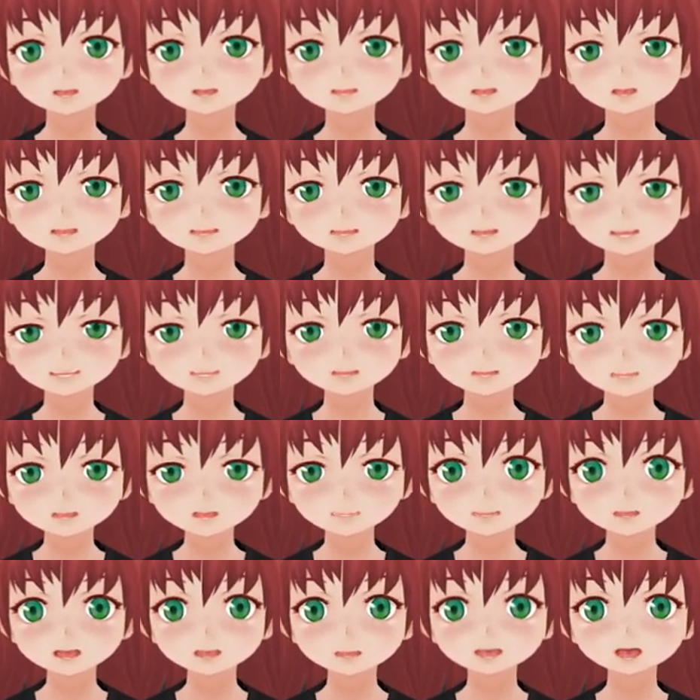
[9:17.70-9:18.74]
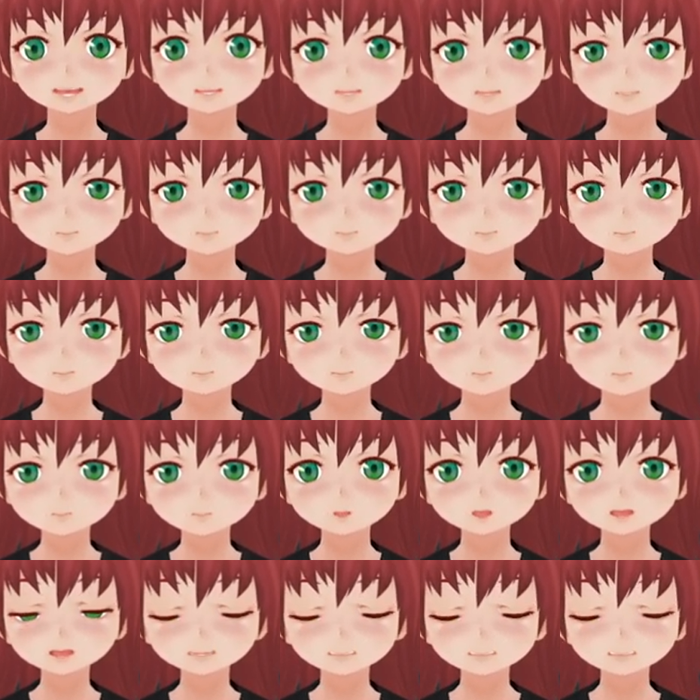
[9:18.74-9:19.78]
We need the animation graph,
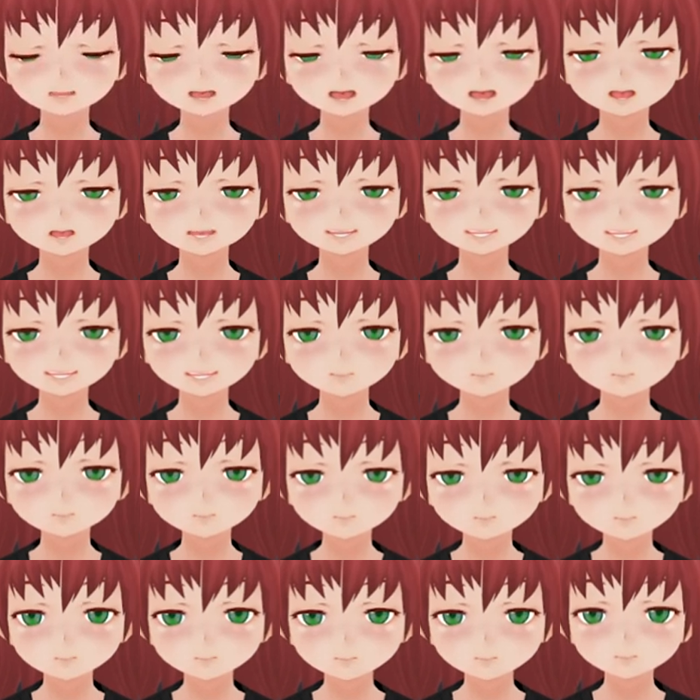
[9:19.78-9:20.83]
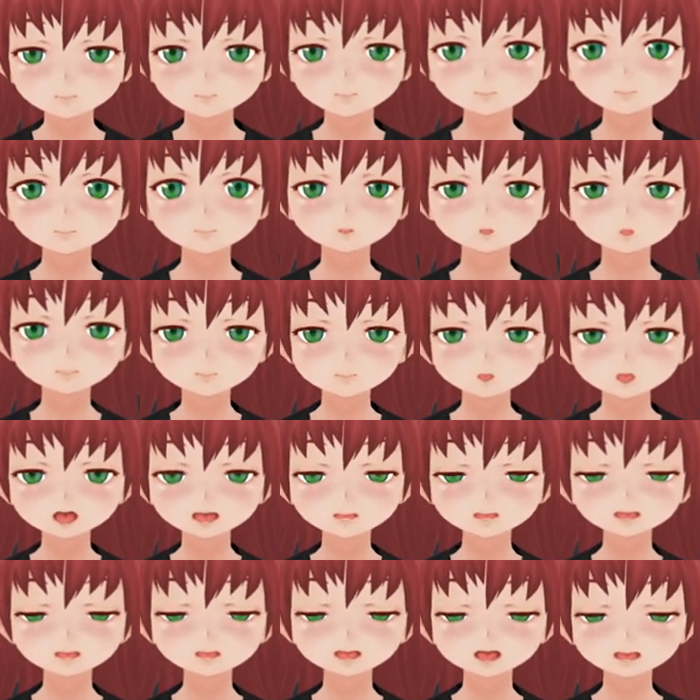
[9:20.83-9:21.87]
this thing here.
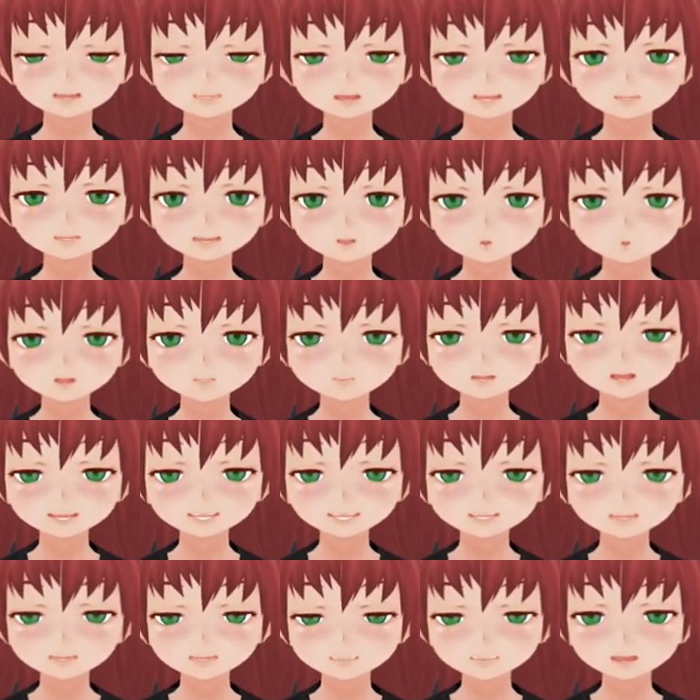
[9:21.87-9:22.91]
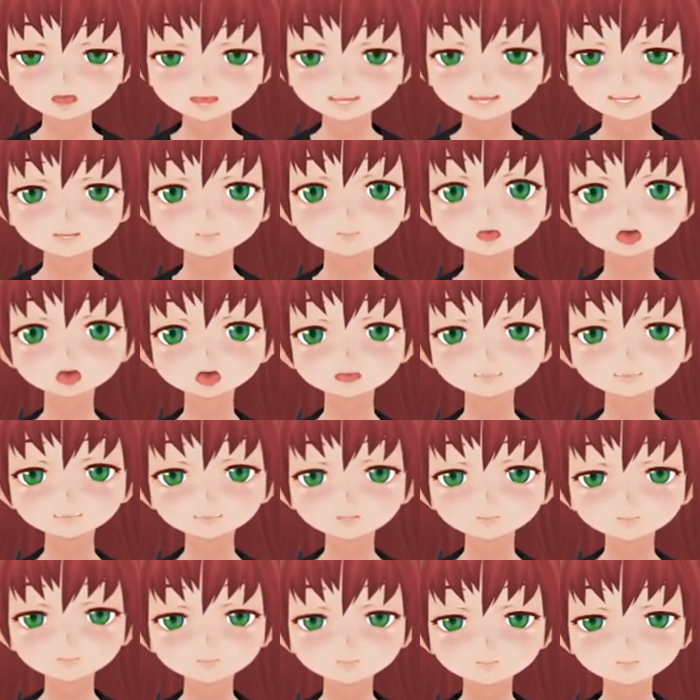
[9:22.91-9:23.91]
Right click and search for VRM spring bones.